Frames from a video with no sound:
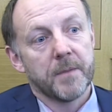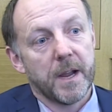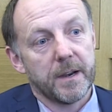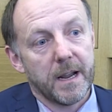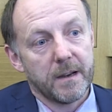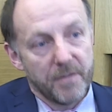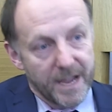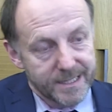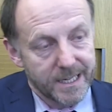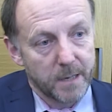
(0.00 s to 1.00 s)
And
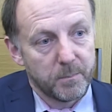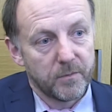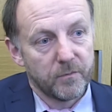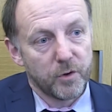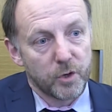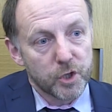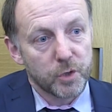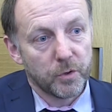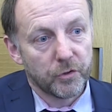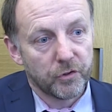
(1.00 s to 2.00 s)
that type of
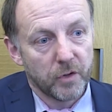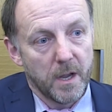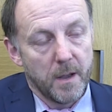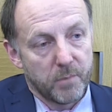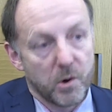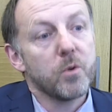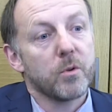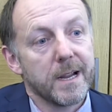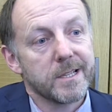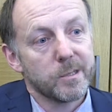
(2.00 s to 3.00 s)
virtuous
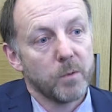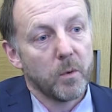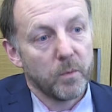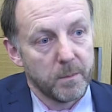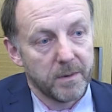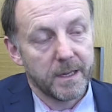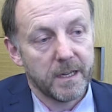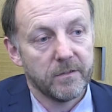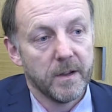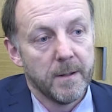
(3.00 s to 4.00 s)
progress is what we
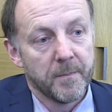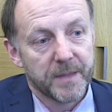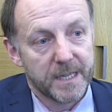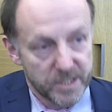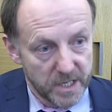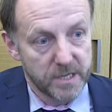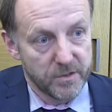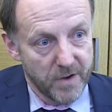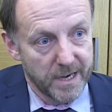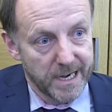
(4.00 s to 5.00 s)
believe is
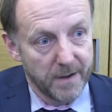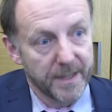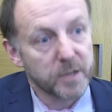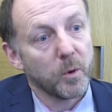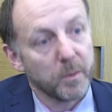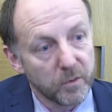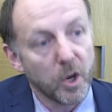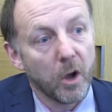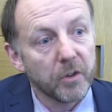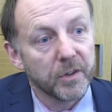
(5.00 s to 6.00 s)
needed right now, and that's what we've
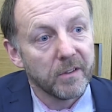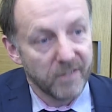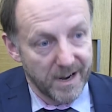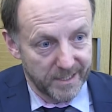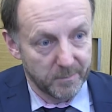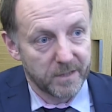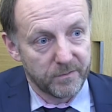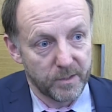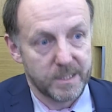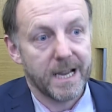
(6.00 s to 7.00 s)
got finally with the
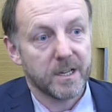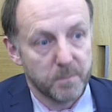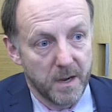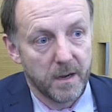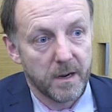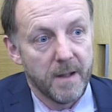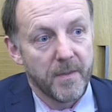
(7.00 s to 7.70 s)
fair tax mark.